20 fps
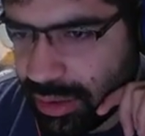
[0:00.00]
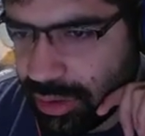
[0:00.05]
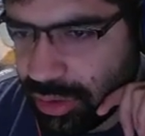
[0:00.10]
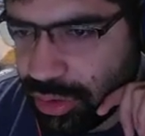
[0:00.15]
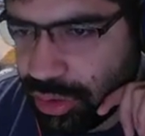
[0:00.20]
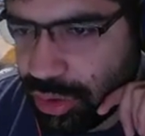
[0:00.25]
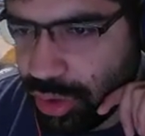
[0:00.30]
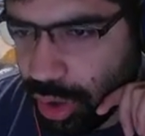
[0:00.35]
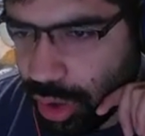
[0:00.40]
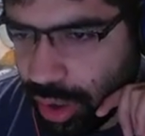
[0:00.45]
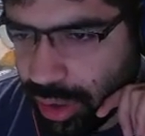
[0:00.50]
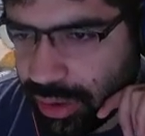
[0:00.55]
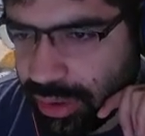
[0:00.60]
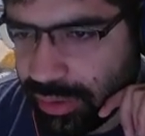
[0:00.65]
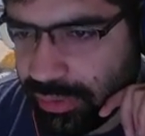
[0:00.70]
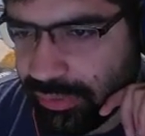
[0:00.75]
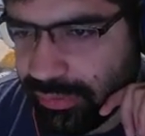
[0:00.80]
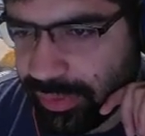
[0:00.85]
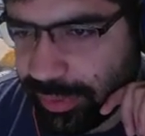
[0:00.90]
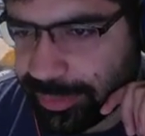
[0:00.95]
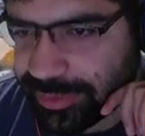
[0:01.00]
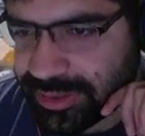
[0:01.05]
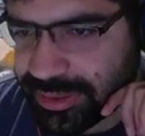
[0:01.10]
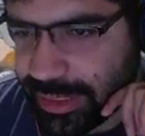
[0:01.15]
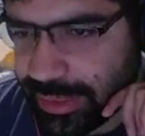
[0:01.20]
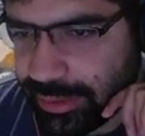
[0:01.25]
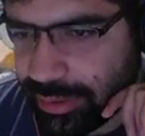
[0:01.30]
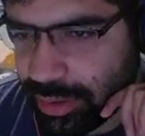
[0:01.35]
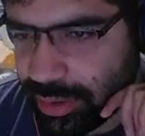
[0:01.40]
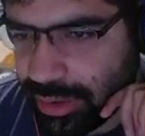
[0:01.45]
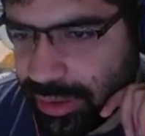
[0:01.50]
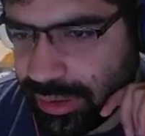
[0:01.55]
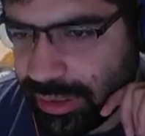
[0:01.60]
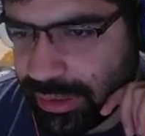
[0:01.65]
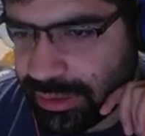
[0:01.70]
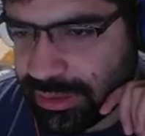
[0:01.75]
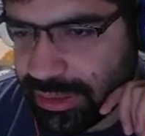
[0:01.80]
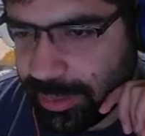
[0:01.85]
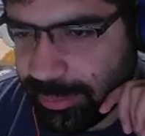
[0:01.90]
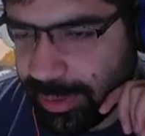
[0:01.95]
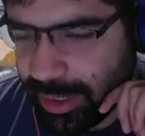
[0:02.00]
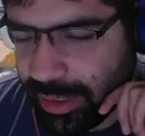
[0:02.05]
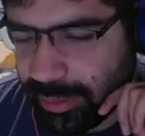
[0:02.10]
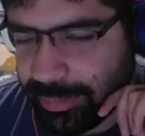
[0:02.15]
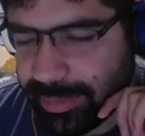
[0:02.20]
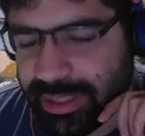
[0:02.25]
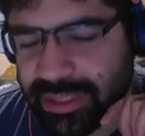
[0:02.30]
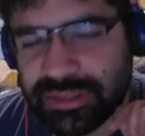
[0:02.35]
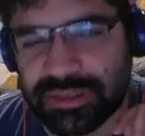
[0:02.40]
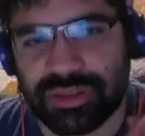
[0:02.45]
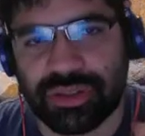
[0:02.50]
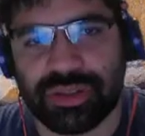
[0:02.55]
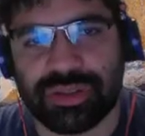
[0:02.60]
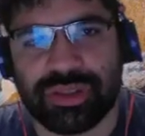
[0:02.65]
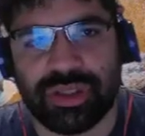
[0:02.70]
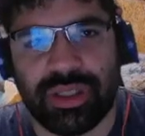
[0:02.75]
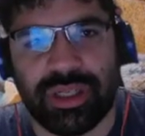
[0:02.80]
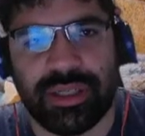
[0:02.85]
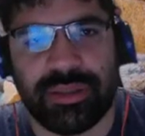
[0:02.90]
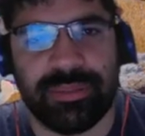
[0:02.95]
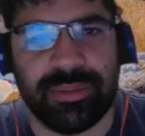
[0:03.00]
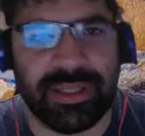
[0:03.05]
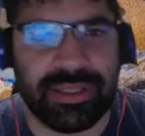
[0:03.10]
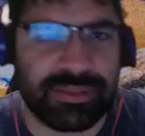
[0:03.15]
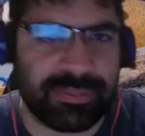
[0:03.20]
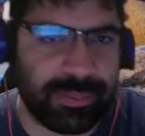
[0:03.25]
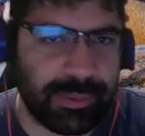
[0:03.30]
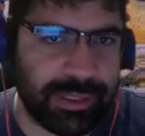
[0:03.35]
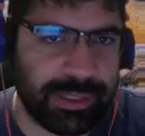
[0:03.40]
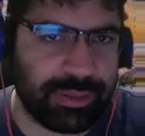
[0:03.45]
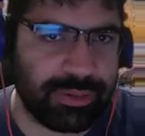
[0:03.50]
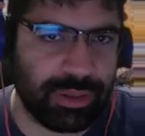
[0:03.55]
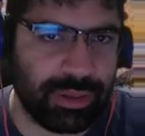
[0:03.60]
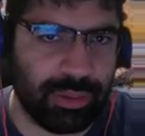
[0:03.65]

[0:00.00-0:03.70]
dot website.thm API stock. So let me explain to you